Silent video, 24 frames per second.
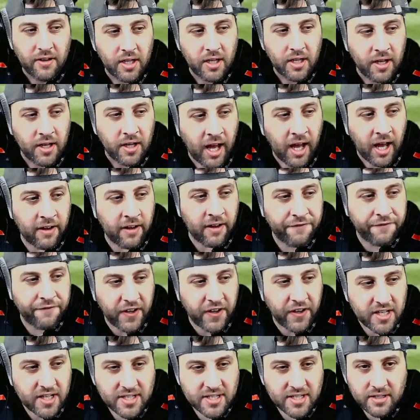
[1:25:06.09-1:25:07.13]

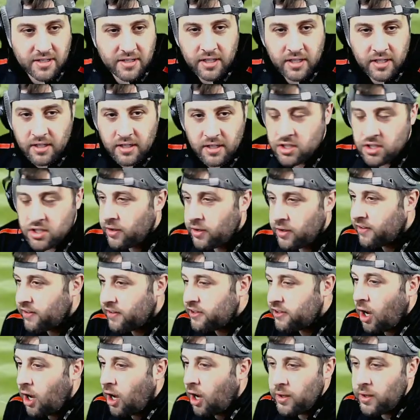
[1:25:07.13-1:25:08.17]

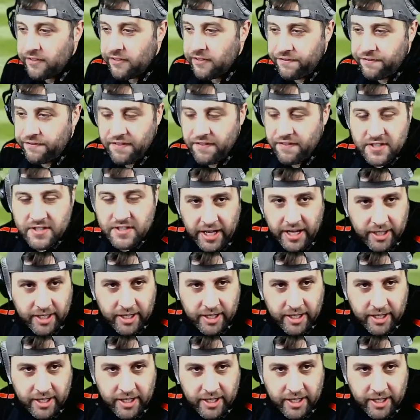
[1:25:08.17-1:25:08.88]
Only the fifth time,